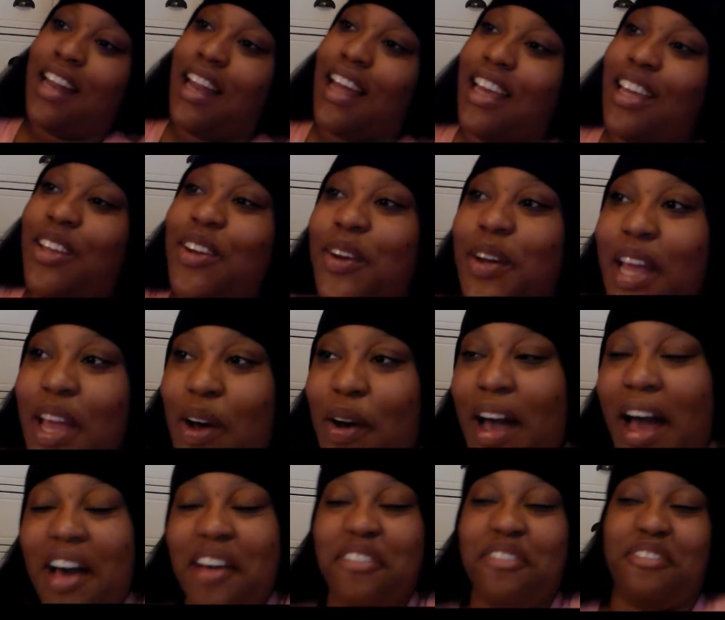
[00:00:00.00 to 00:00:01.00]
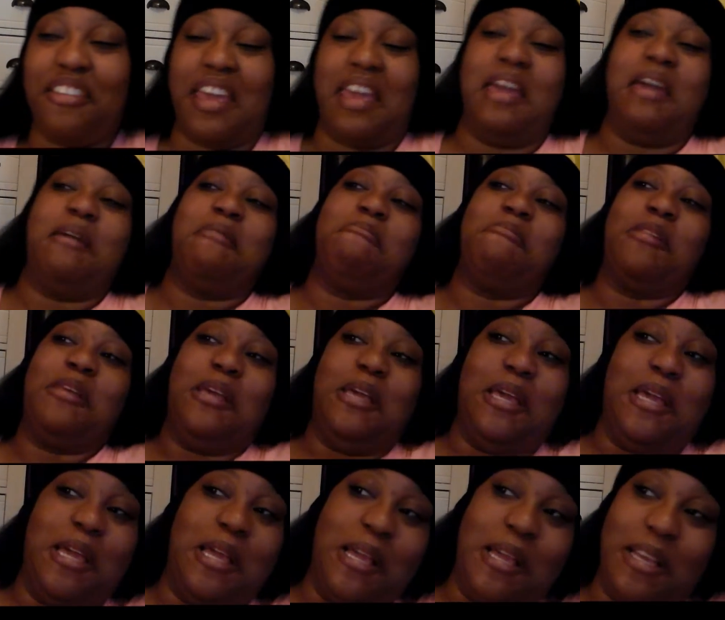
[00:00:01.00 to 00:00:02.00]
Like, you know, they all got
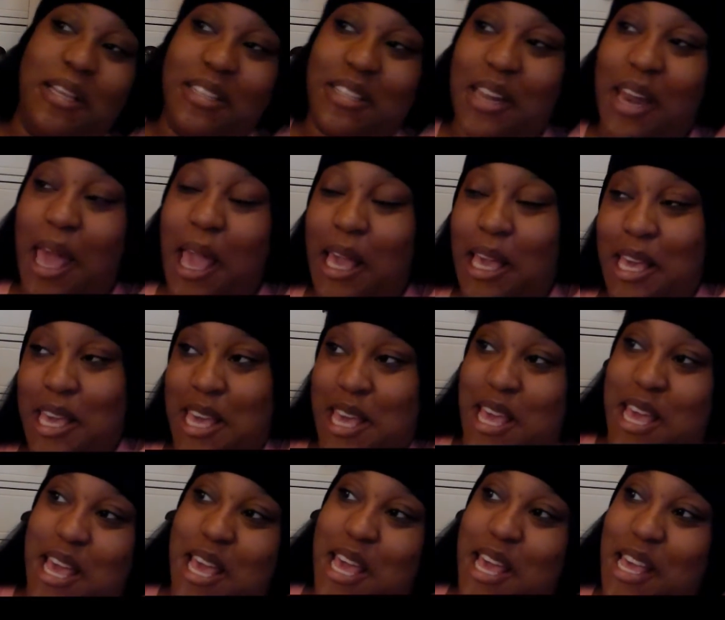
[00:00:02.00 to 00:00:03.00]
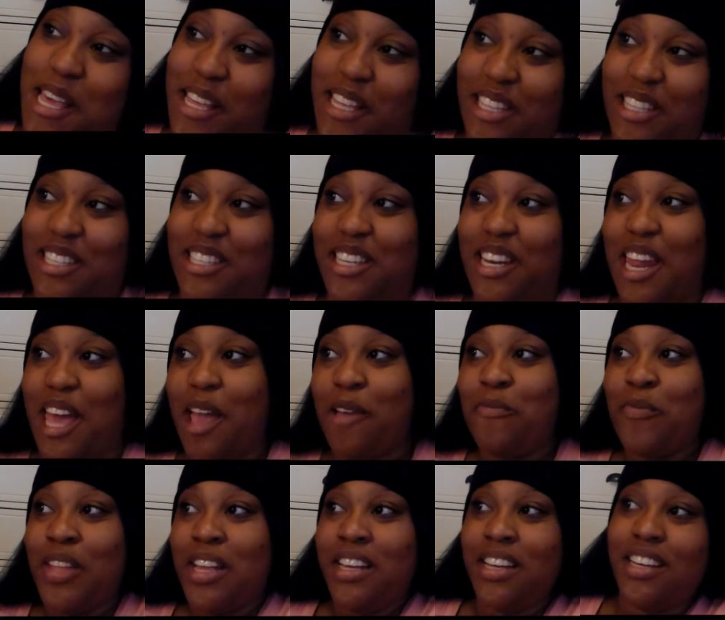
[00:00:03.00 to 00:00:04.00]
families and like kids and like
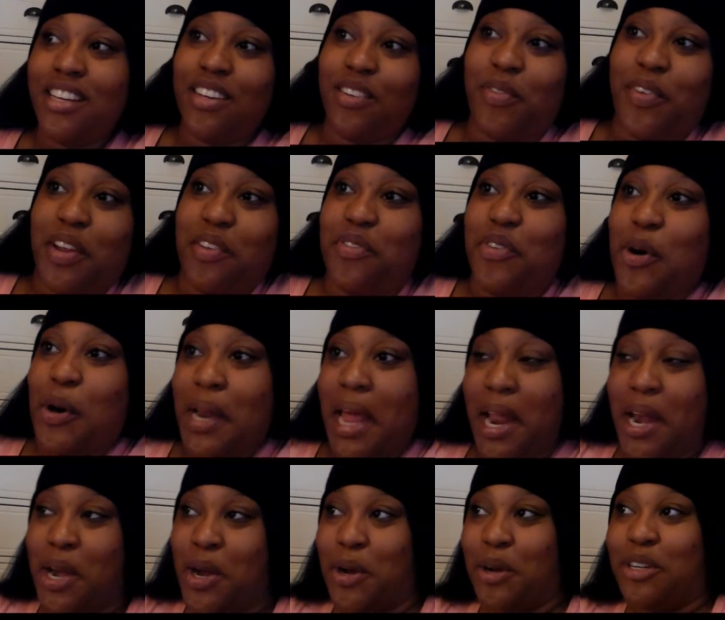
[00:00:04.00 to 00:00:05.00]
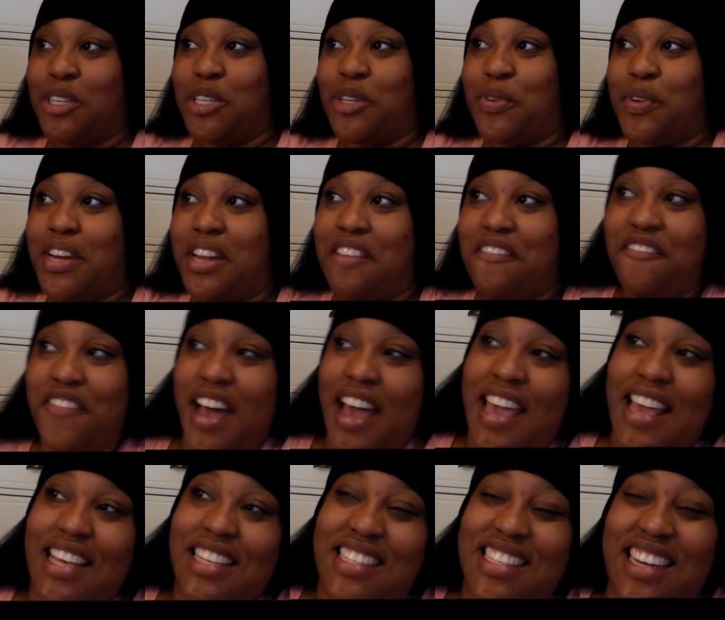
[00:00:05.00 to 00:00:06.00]
ready for all that nurturing
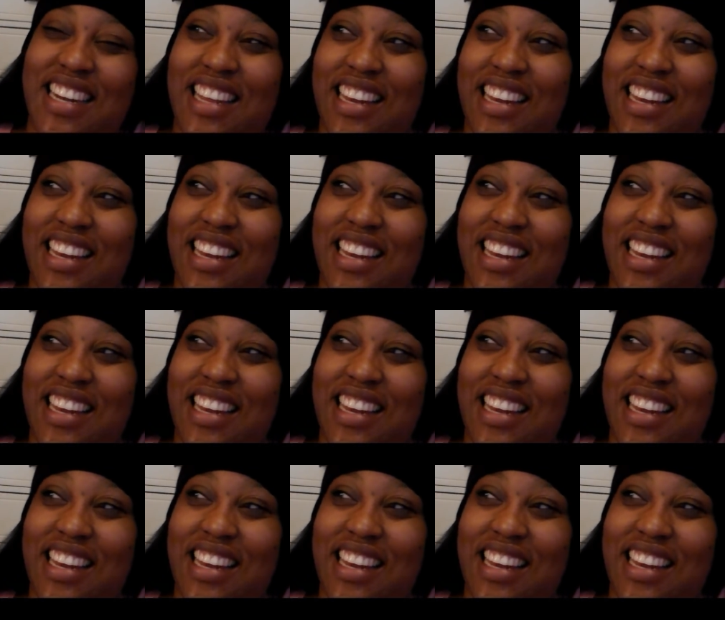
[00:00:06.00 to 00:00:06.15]
advice.